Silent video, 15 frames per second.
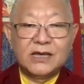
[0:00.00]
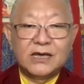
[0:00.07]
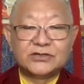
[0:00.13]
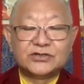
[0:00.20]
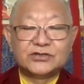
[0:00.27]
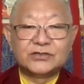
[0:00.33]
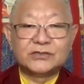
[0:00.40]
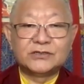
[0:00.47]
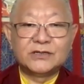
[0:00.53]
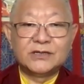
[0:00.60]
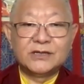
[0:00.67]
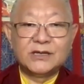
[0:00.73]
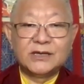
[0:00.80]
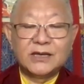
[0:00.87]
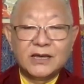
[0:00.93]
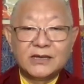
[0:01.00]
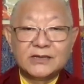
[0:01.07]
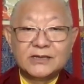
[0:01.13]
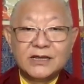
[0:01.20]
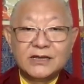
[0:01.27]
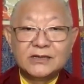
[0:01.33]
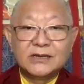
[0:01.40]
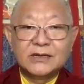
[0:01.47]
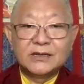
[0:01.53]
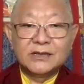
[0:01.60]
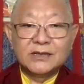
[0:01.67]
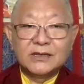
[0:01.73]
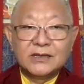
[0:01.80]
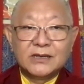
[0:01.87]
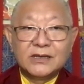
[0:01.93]
action, and then
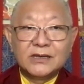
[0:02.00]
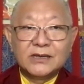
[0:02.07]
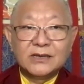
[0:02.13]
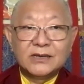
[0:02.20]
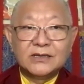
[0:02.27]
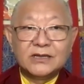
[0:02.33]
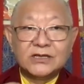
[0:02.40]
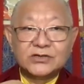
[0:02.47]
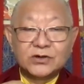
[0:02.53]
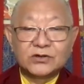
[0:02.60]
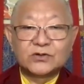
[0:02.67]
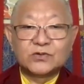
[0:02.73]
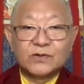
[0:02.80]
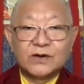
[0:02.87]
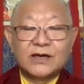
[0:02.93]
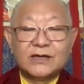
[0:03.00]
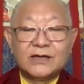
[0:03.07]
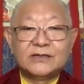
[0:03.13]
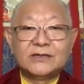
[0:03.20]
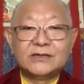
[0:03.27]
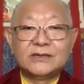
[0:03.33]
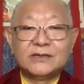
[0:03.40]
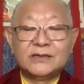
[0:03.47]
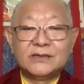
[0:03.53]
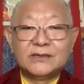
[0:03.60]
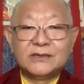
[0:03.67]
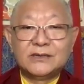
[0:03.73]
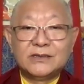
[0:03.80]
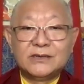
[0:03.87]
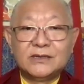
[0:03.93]
in a short while,
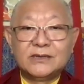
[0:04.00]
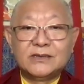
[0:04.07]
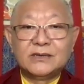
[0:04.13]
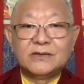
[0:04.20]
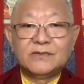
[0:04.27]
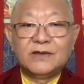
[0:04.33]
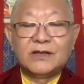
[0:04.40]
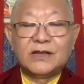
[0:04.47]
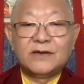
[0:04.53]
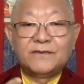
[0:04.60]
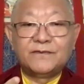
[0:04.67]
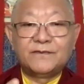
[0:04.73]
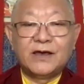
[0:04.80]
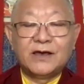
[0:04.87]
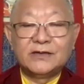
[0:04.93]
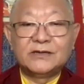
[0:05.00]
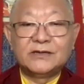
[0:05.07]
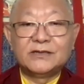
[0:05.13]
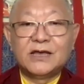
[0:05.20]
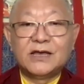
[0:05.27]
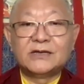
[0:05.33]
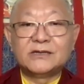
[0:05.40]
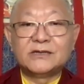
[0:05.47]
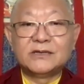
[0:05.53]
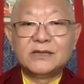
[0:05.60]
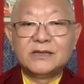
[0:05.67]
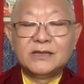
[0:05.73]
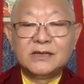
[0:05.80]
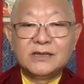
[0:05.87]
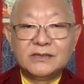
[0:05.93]
when I find
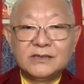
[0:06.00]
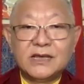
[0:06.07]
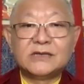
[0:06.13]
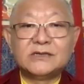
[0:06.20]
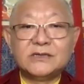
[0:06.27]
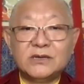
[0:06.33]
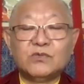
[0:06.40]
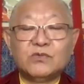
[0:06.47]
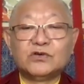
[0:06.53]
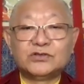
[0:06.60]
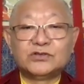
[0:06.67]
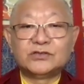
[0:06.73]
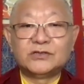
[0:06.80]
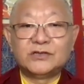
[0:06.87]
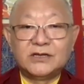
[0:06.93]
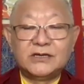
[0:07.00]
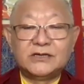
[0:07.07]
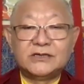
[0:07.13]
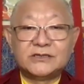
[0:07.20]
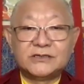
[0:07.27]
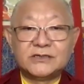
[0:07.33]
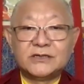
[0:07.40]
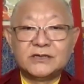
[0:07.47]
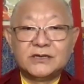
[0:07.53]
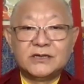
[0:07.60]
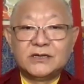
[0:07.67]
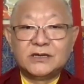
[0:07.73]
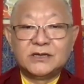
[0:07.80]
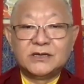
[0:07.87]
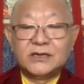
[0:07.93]
that emotion is
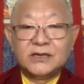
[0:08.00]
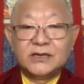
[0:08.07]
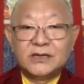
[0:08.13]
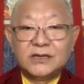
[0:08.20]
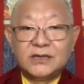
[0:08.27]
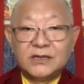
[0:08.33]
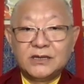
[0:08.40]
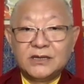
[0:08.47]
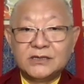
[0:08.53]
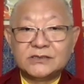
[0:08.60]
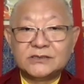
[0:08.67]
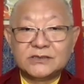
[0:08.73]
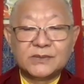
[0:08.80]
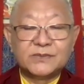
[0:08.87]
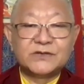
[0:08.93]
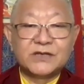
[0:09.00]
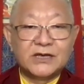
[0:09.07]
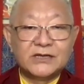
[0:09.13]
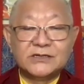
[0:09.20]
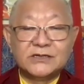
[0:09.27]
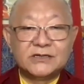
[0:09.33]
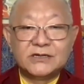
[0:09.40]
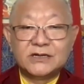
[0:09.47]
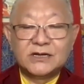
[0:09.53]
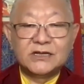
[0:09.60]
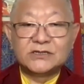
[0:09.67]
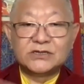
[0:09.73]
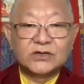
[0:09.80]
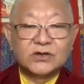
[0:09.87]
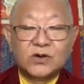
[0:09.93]
subsided, it
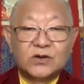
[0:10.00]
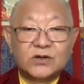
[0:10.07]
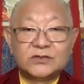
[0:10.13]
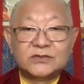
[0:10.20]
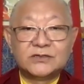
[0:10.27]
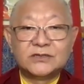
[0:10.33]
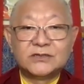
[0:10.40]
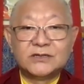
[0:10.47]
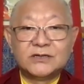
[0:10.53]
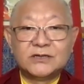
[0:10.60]
is gone,